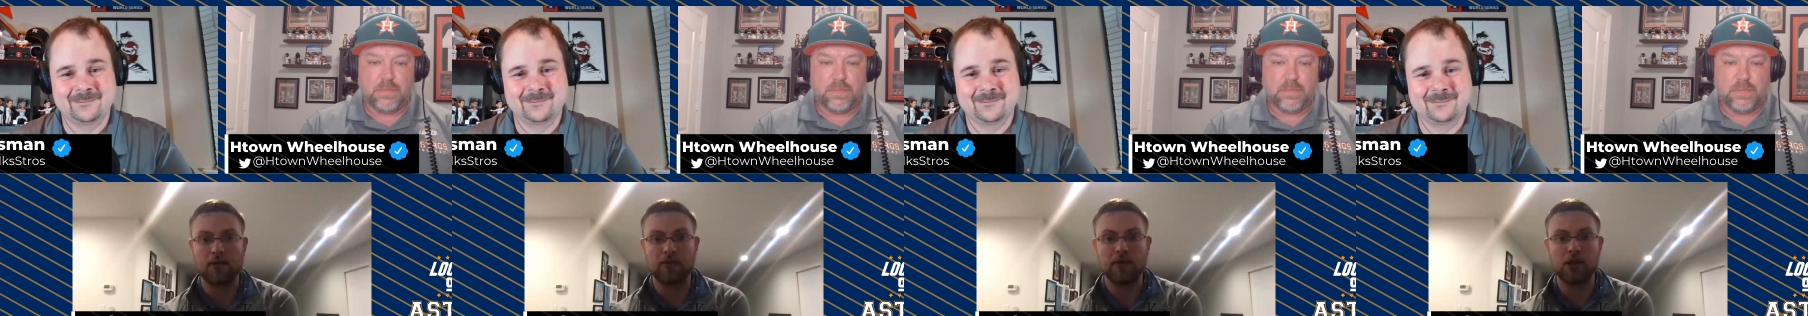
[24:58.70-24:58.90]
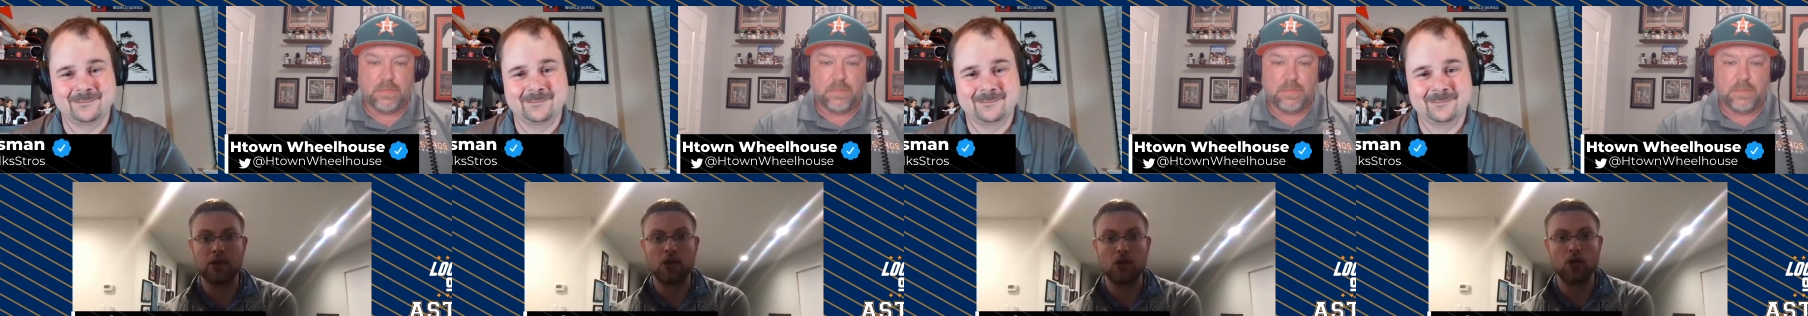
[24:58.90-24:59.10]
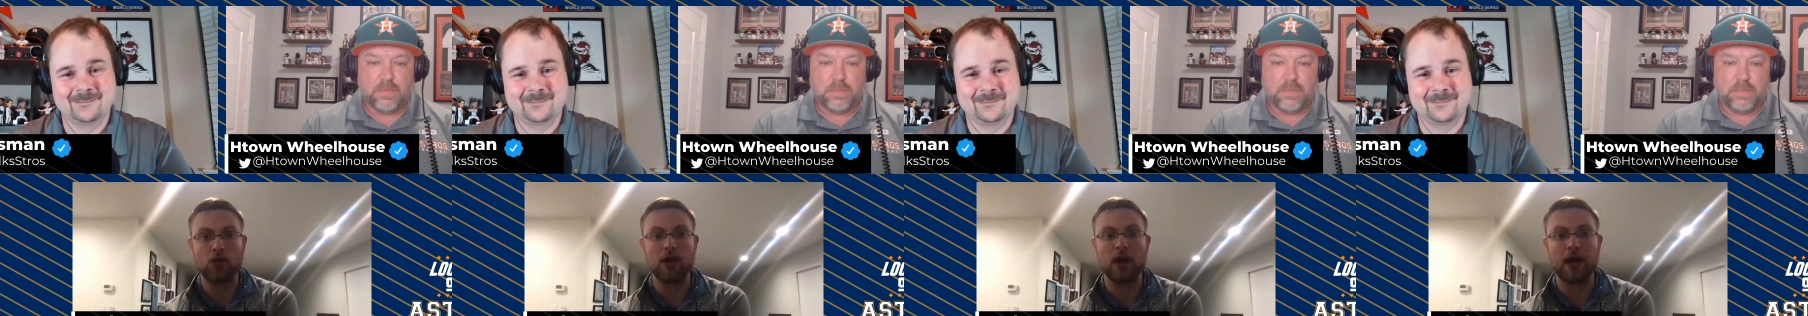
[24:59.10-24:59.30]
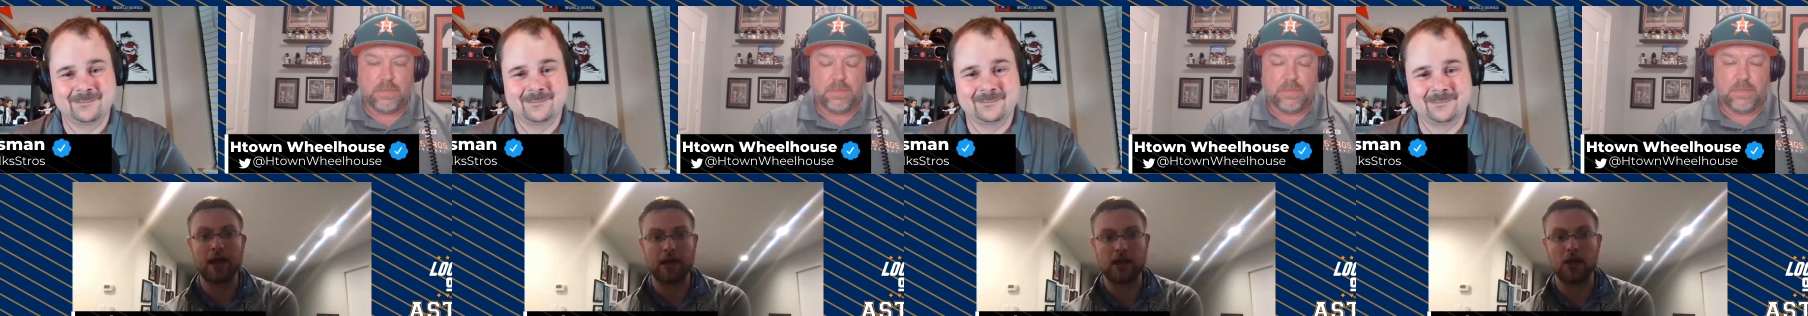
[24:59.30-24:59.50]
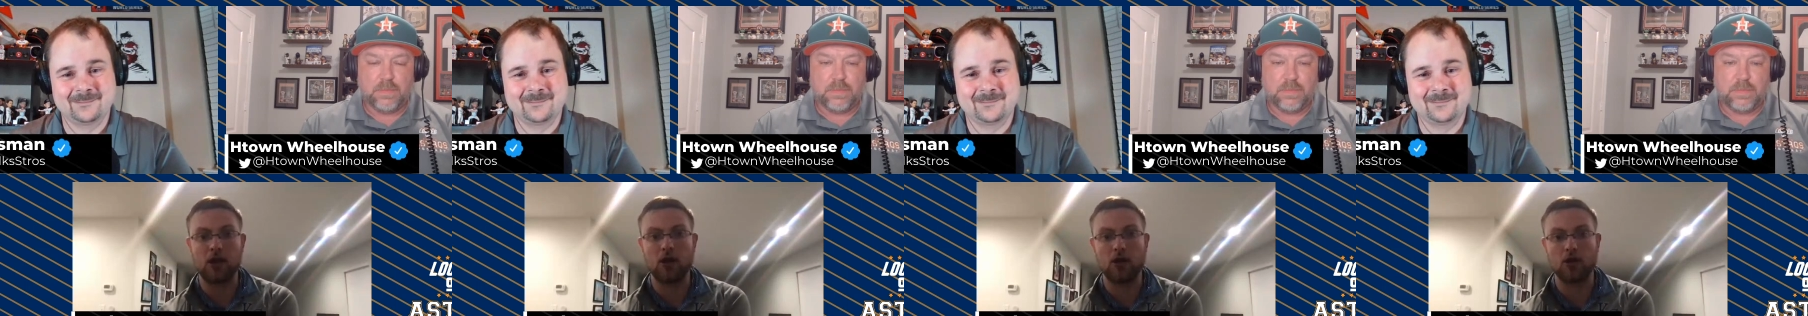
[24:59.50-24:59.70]
Speaker 1: a few
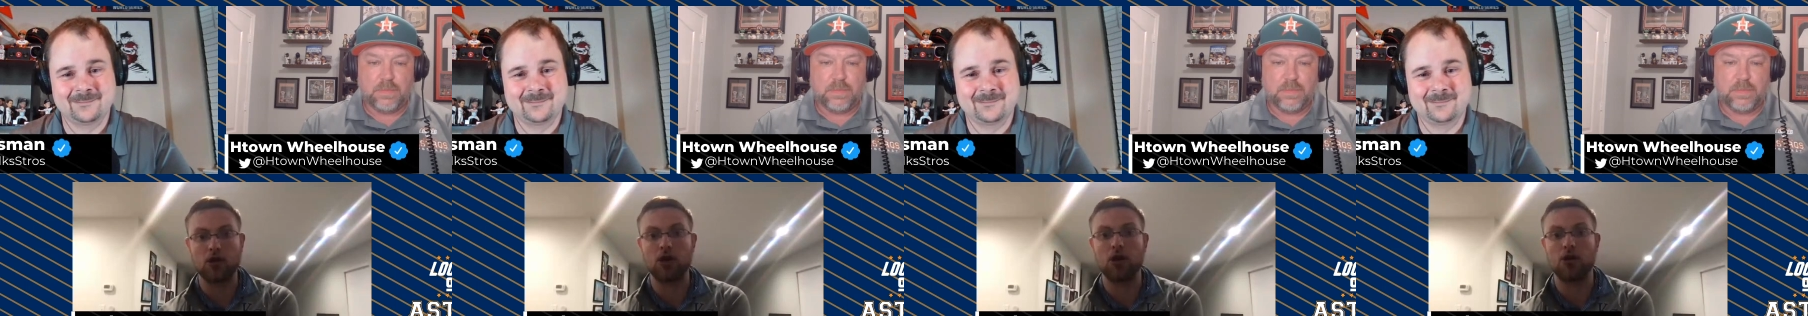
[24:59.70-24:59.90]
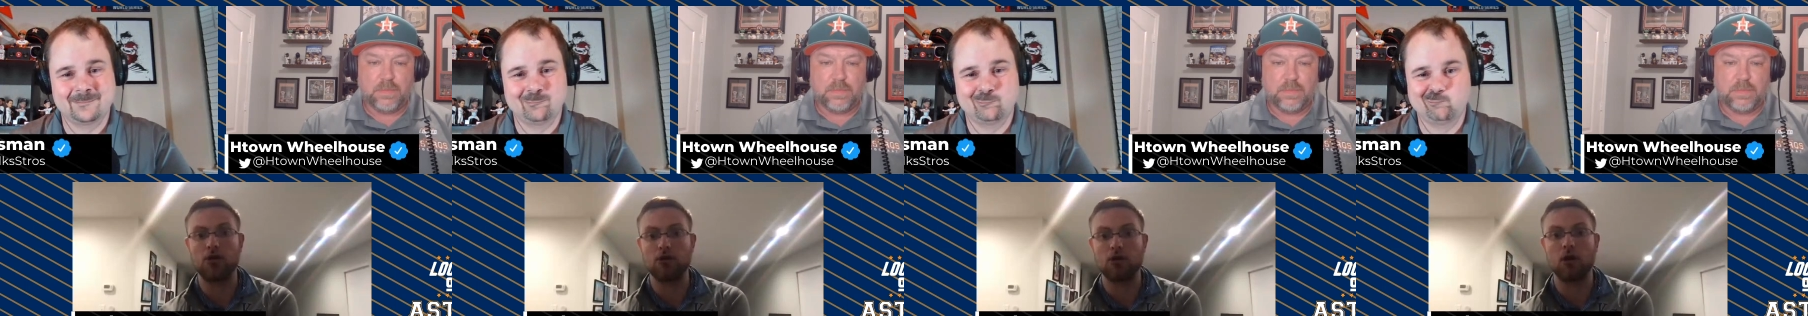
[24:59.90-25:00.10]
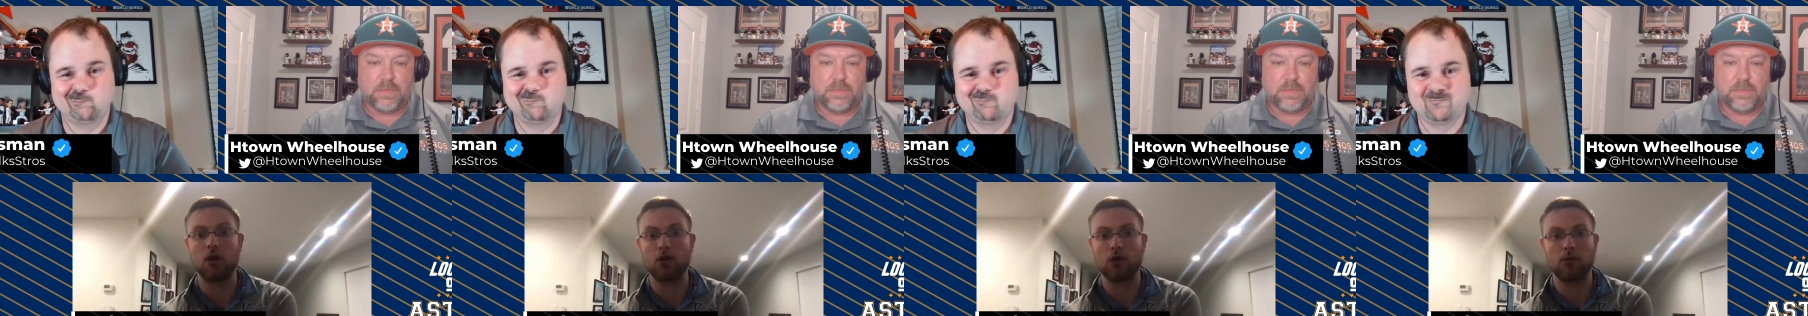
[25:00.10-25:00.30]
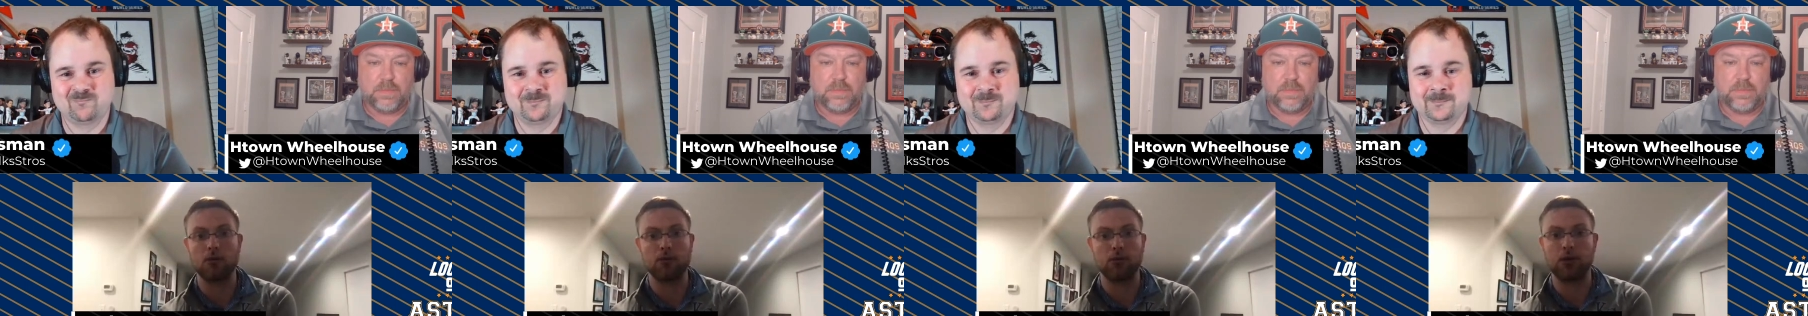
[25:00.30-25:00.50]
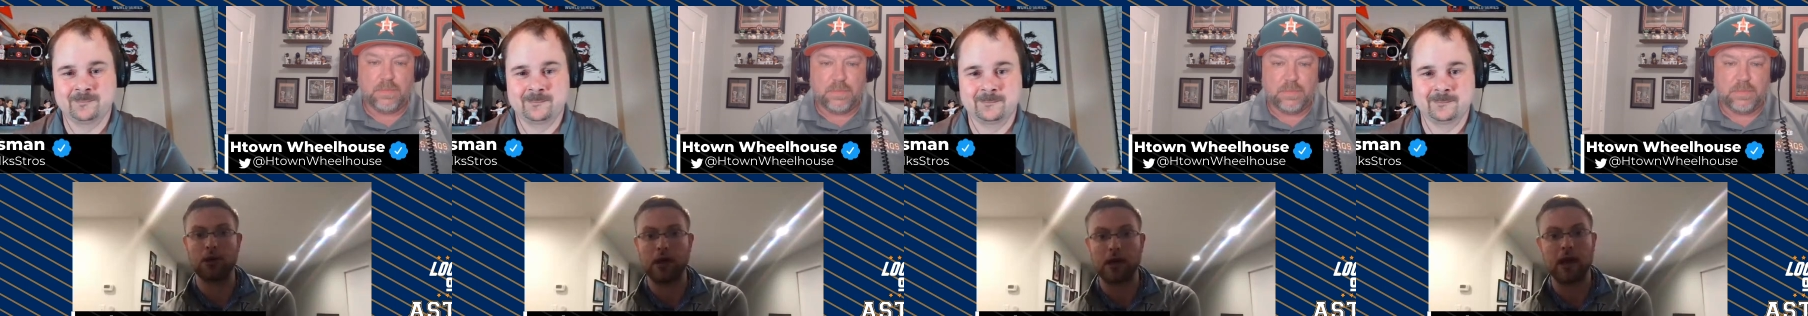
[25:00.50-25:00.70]
that you know could throw
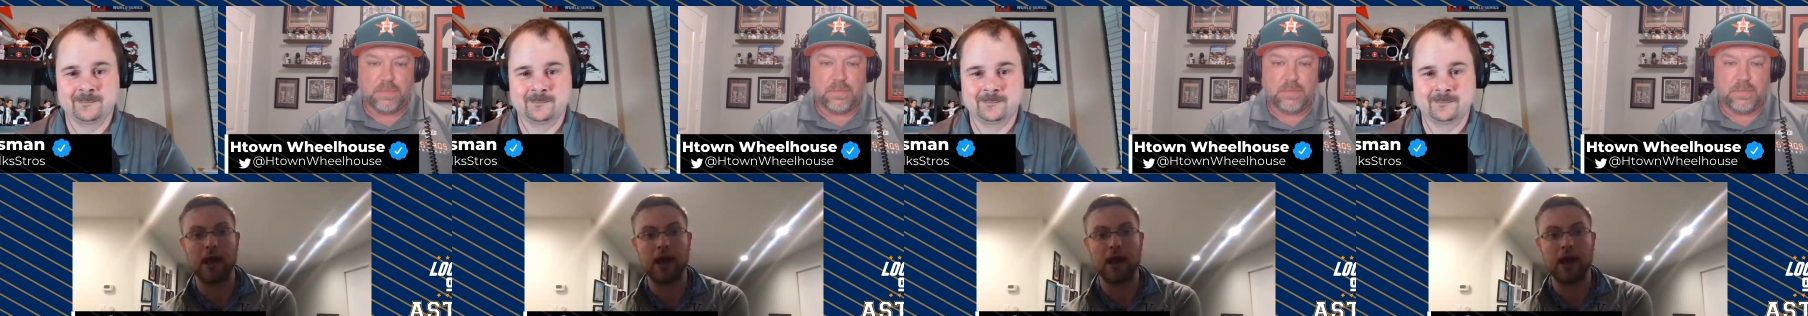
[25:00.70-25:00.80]
complete